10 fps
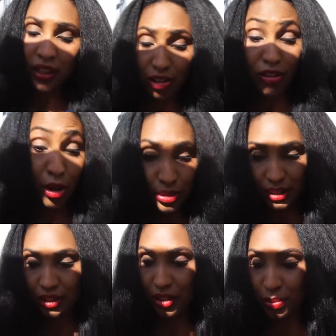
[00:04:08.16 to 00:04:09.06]
around
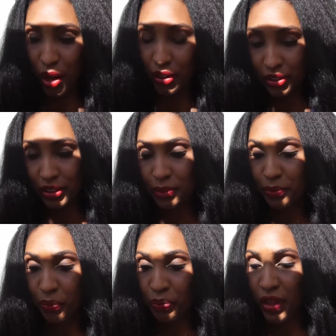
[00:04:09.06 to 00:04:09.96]
the bottles.
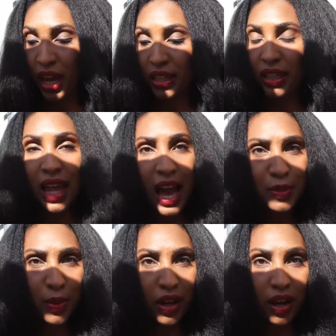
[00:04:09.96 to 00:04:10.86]
And the
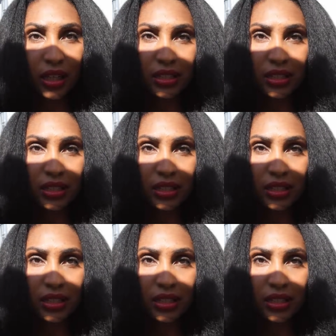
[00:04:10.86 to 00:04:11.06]
last product